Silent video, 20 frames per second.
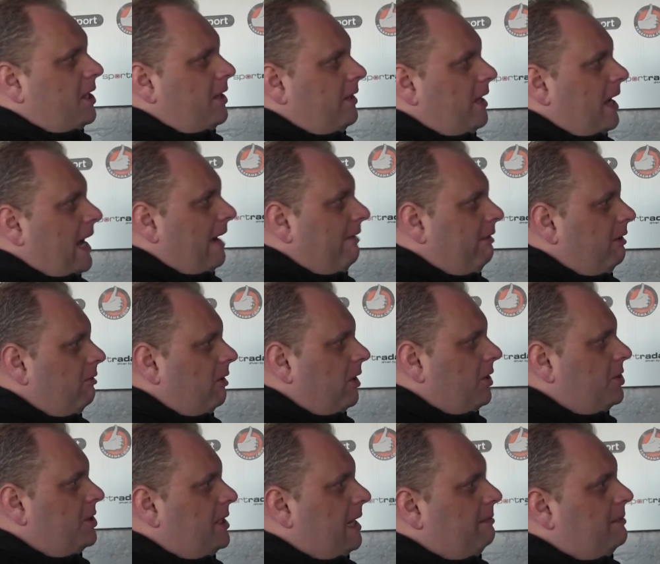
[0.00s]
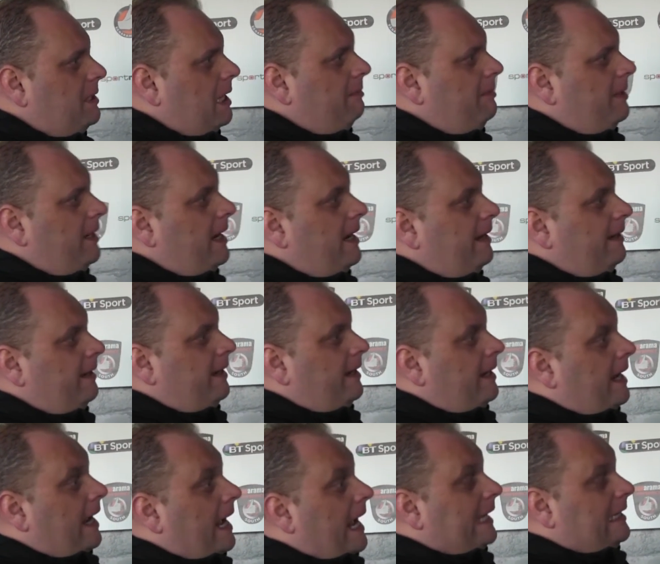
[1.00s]
Harry Grant stepped up.
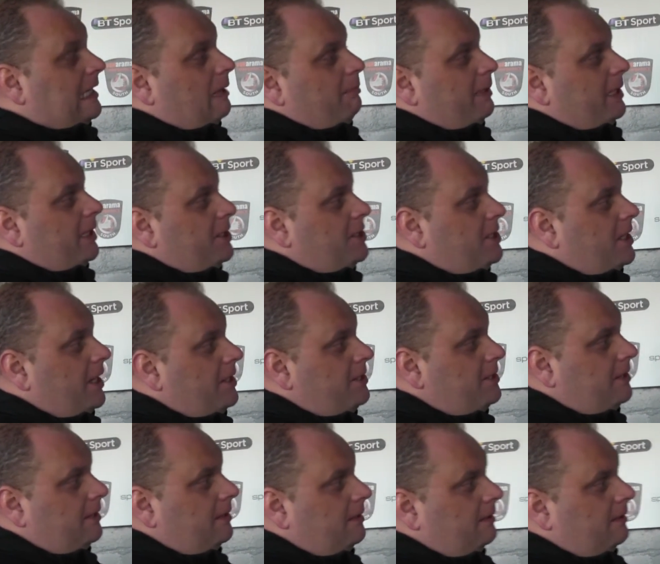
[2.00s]
Had that been discussed?